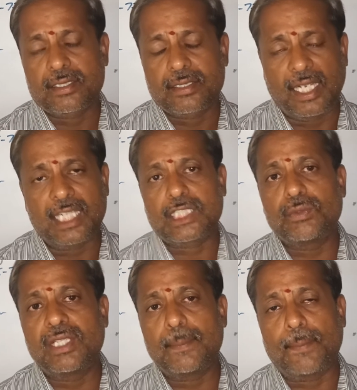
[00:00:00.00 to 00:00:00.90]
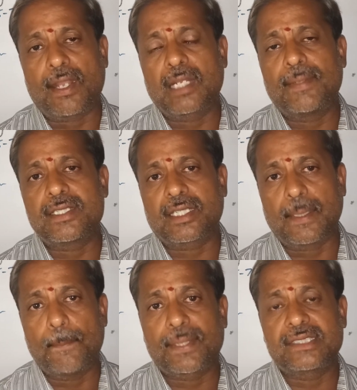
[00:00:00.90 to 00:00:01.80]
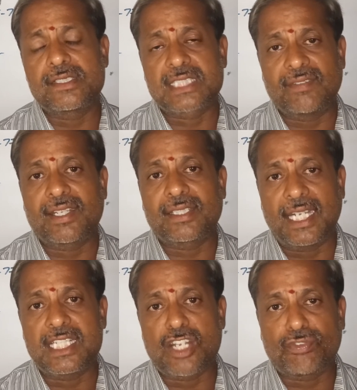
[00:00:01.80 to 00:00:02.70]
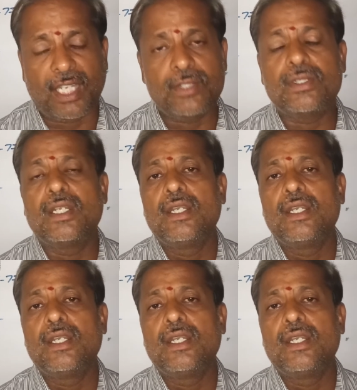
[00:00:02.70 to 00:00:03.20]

Collectively, Parliament comprised 795.